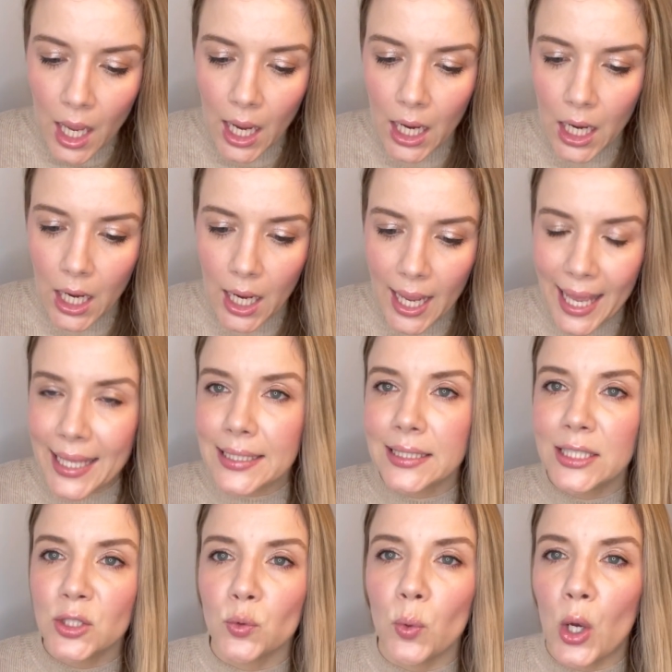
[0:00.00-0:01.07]
And
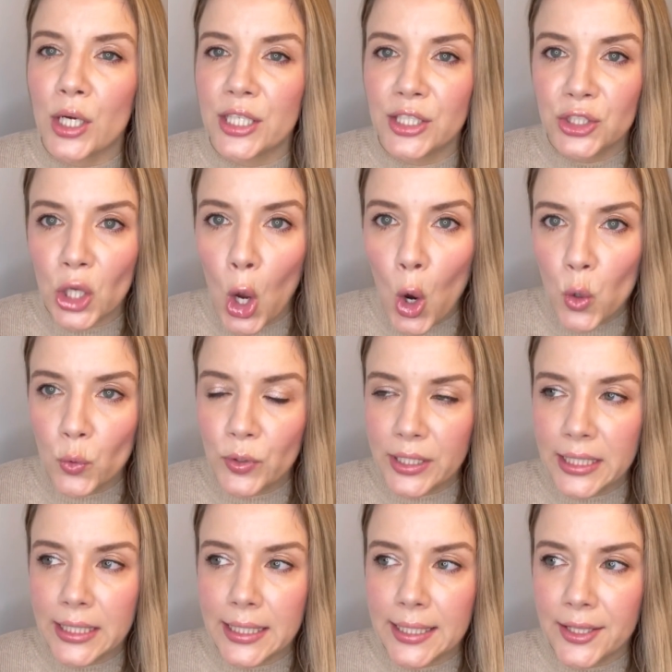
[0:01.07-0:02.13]
this one is
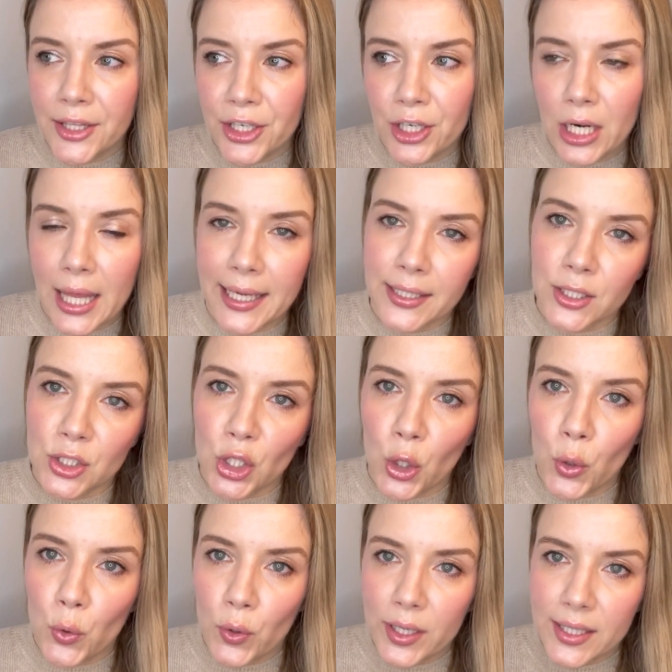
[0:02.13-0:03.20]
only in their line.
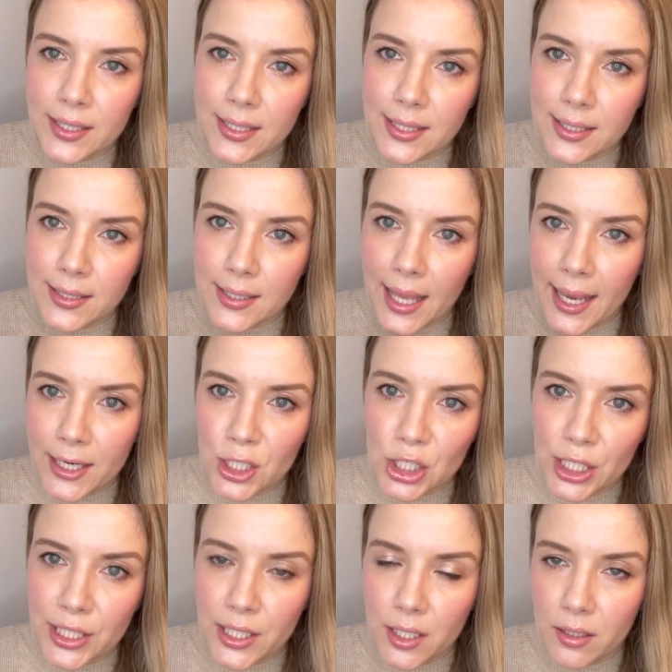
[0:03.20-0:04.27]
So it's
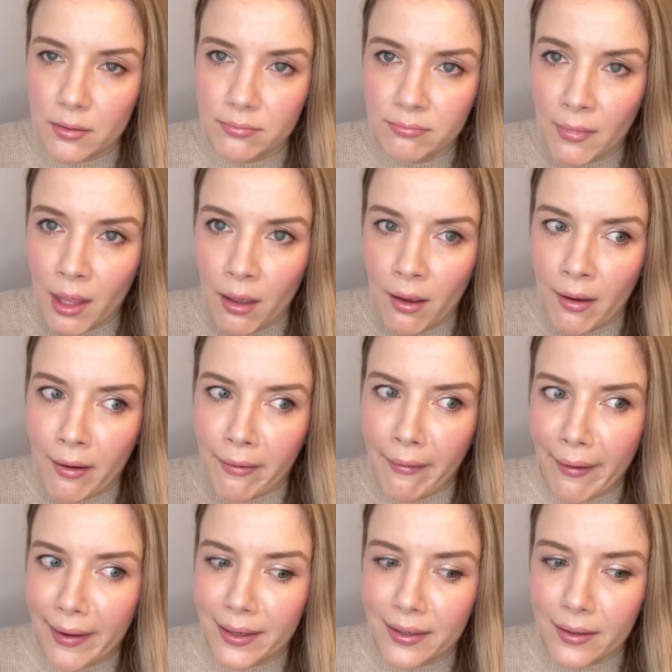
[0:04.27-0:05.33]
actually
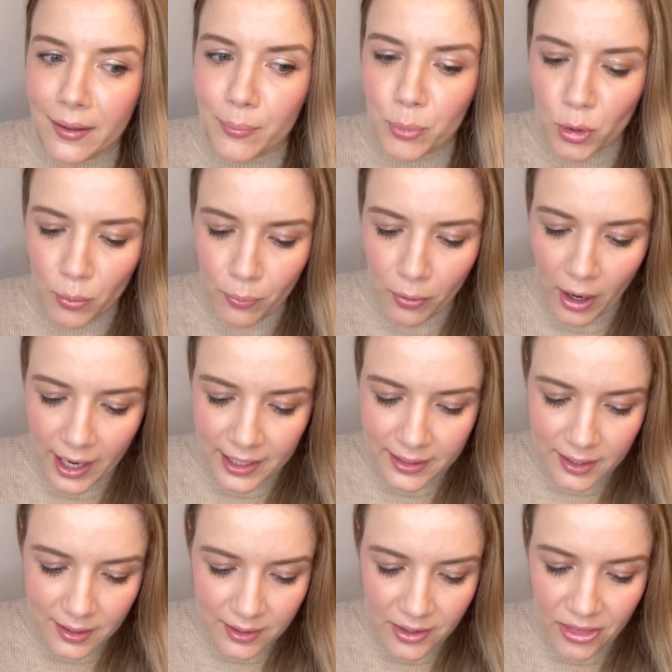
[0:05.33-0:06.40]
kind of
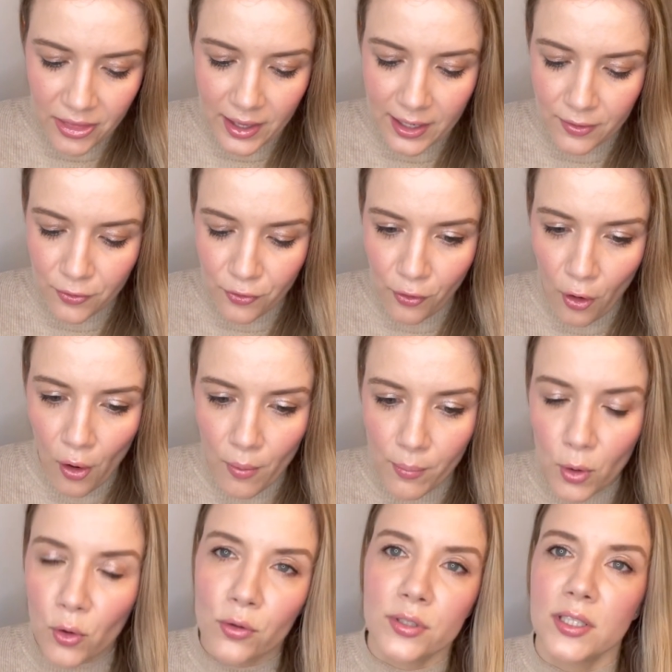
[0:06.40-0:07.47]
proprietary thing from
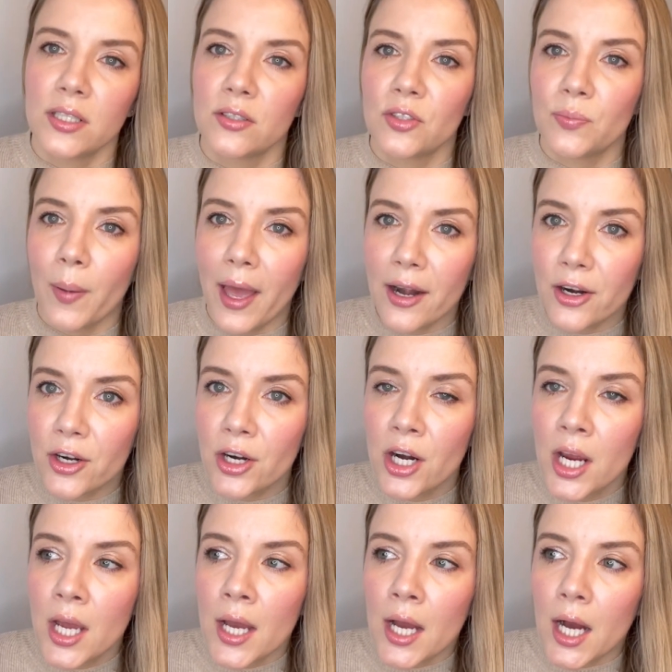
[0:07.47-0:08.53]
Augustinus Bader.
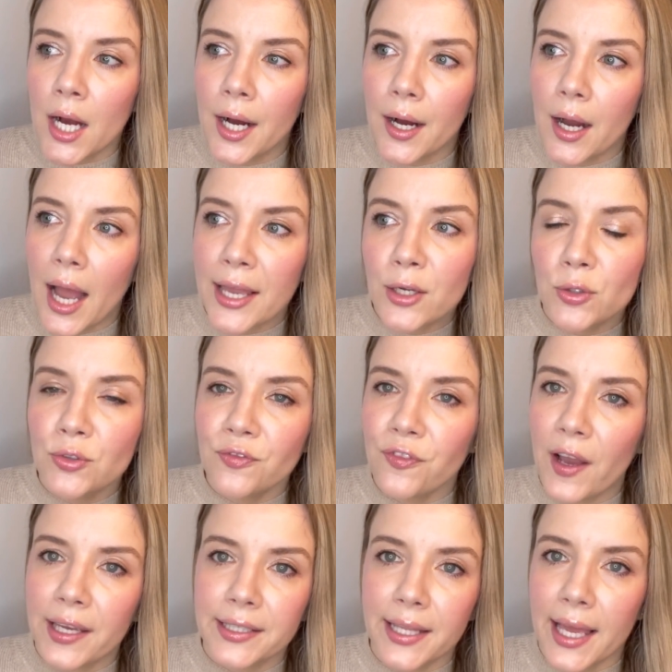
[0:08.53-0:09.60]
I couldn't
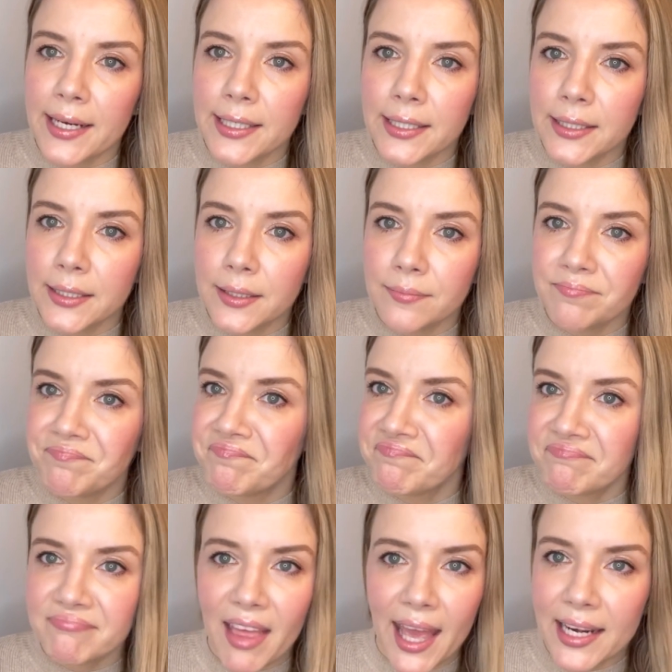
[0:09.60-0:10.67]
find any
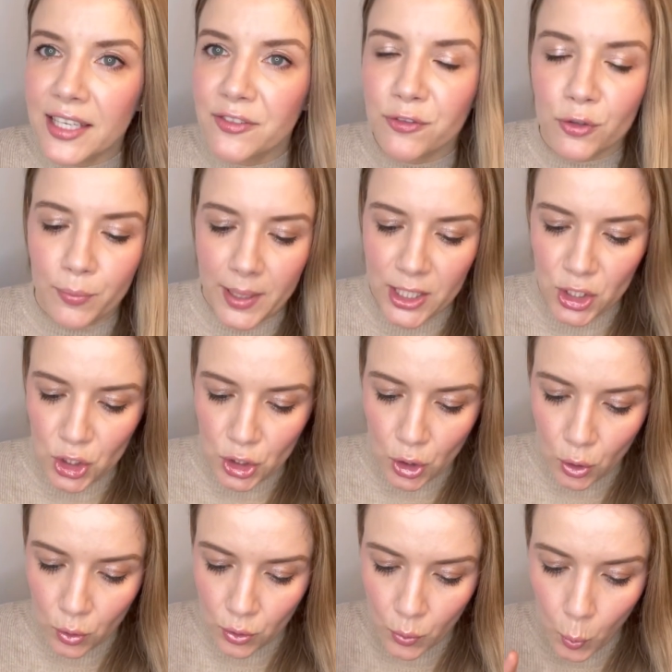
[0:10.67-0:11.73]
information
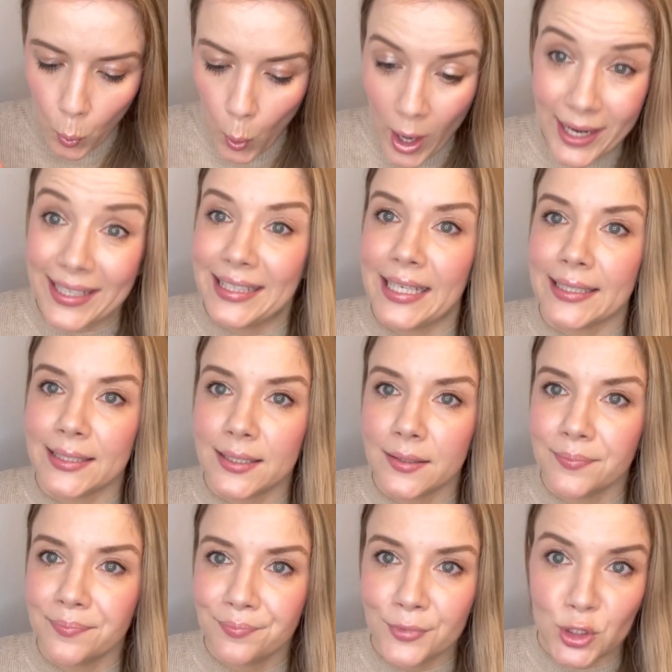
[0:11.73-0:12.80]
on what it does.
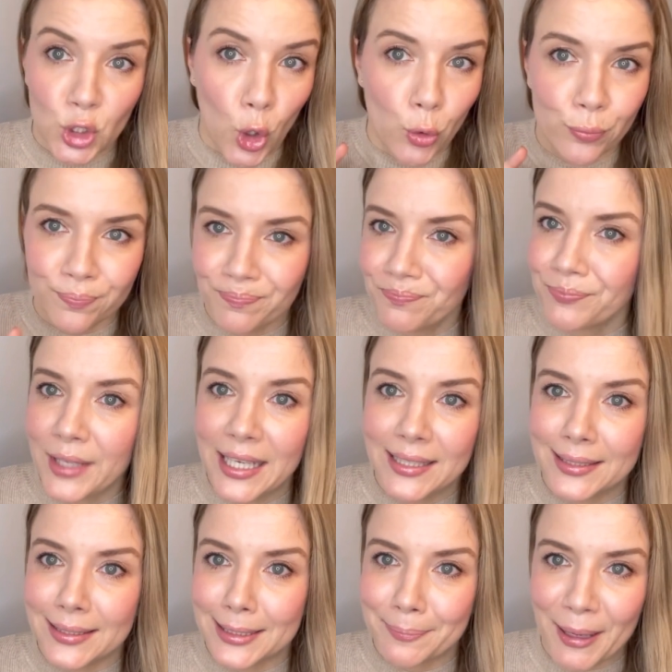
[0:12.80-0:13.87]
So
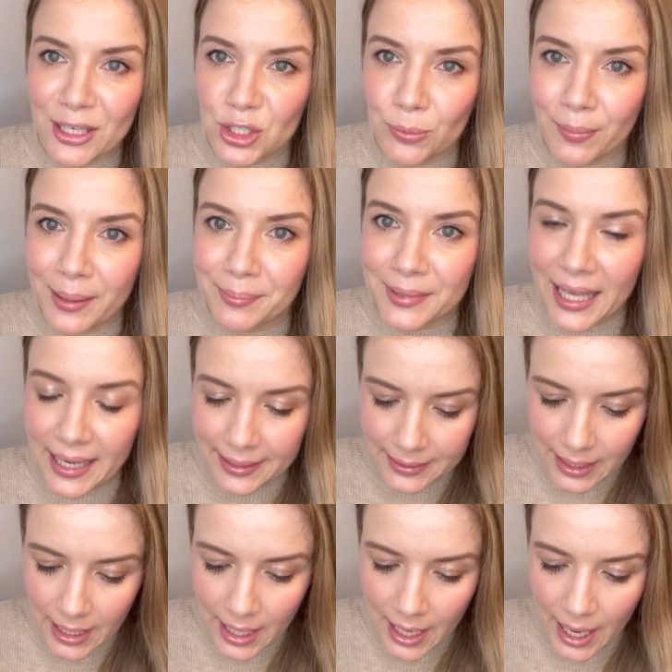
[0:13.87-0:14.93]
it's a special peptide.
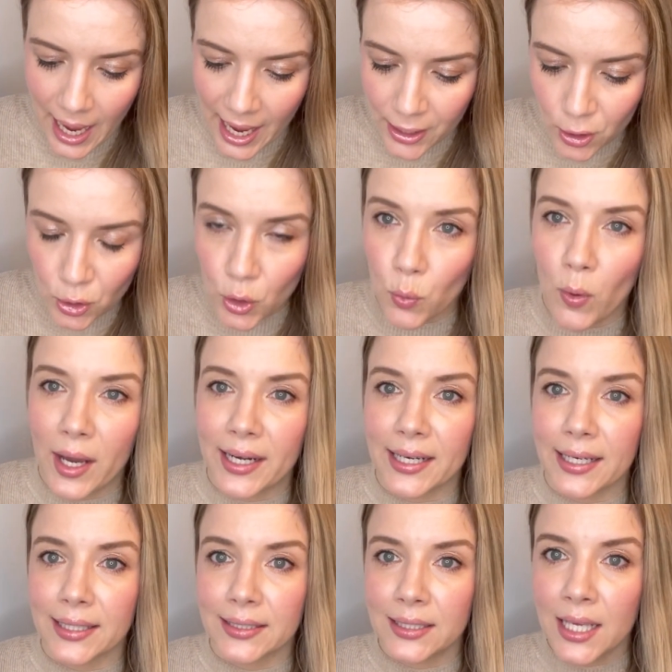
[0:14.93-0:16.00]
I don't know what it
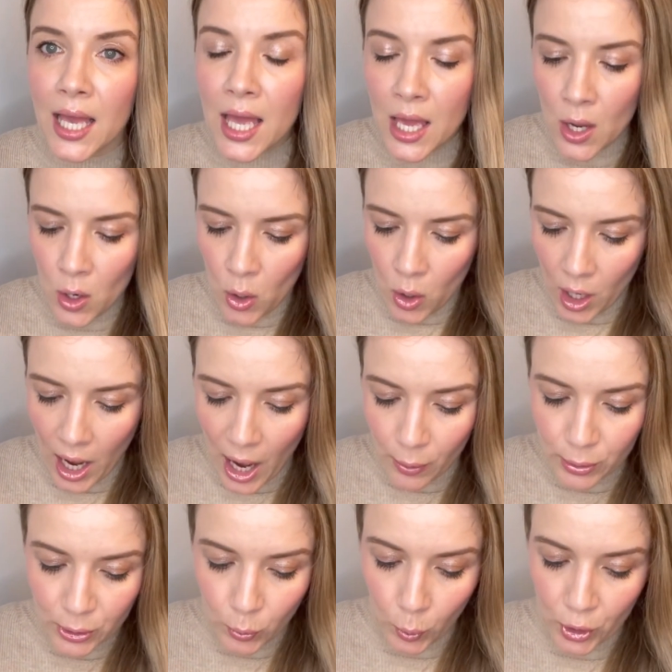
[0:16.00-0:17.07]
is,
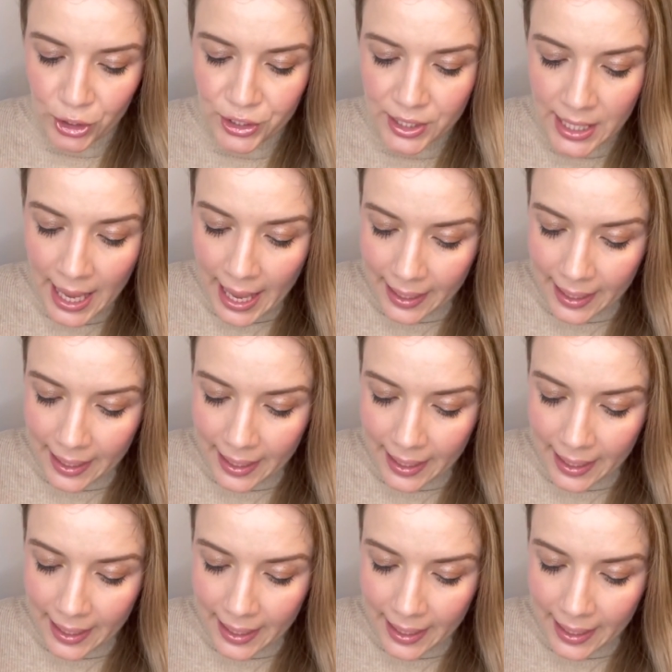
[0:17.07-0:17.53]
how it works.